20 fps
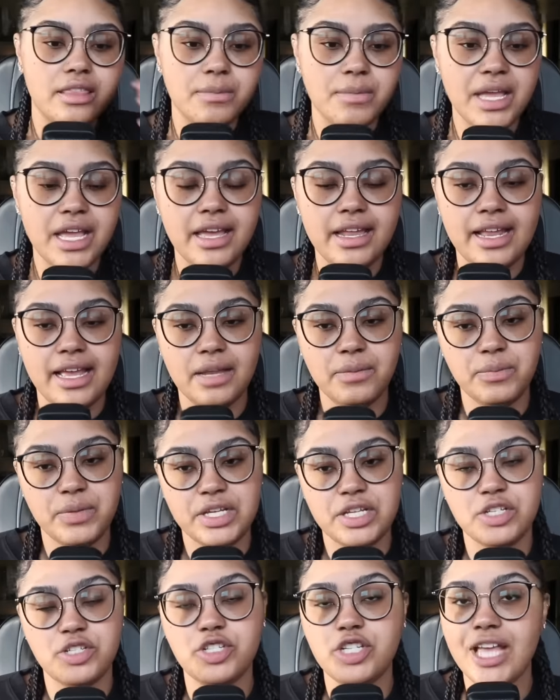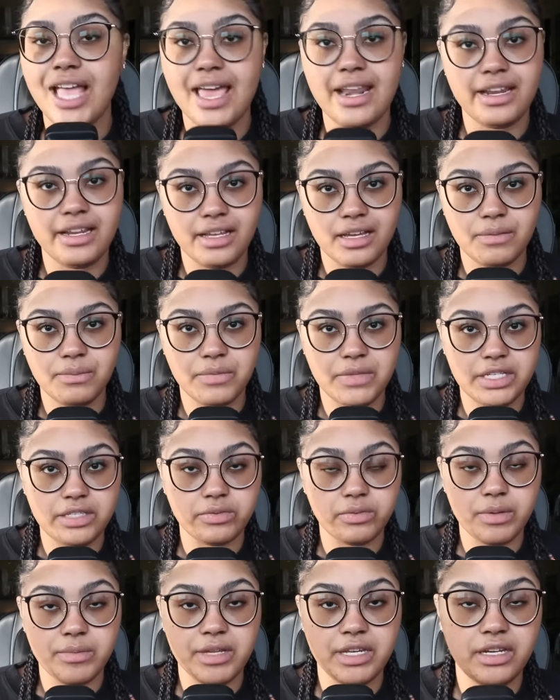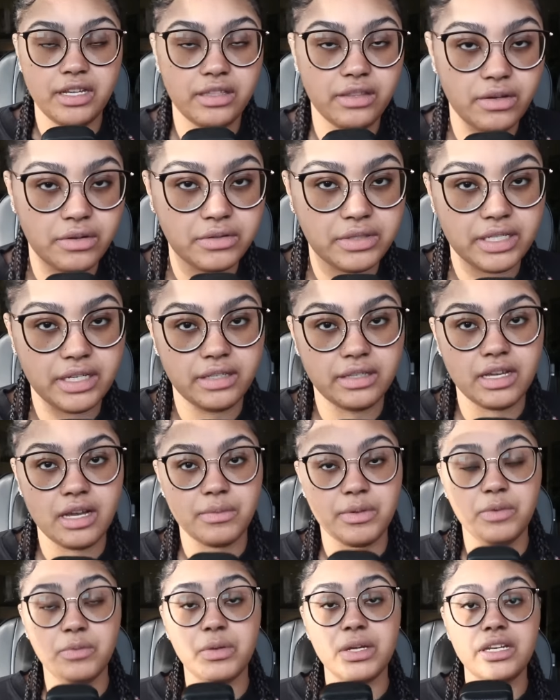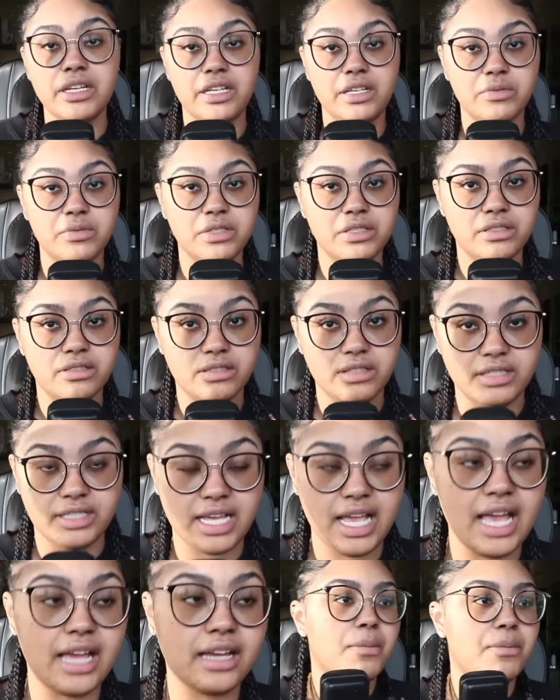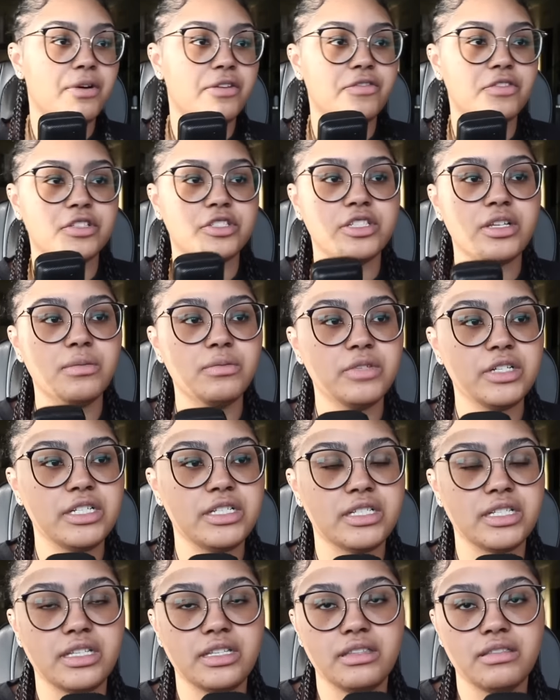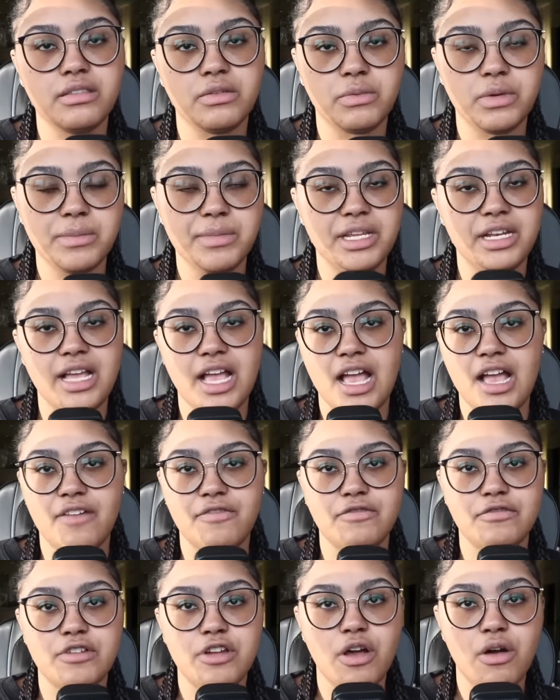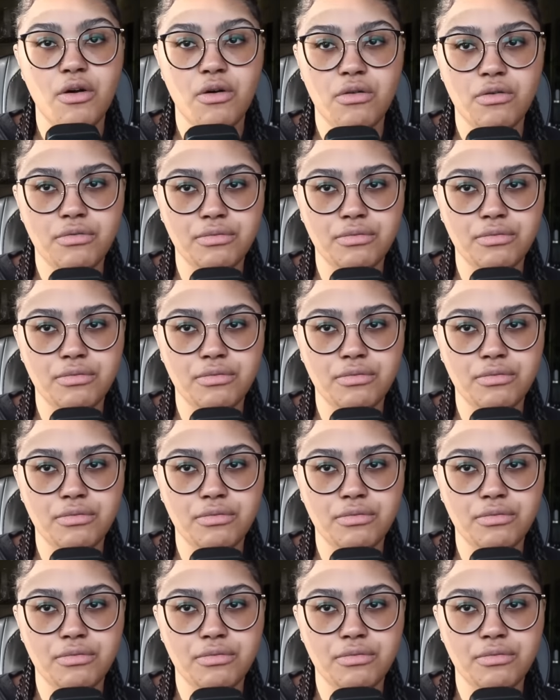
man had been chatting up these women in the hotel lobby when he was attacked, but for some reason, the women have no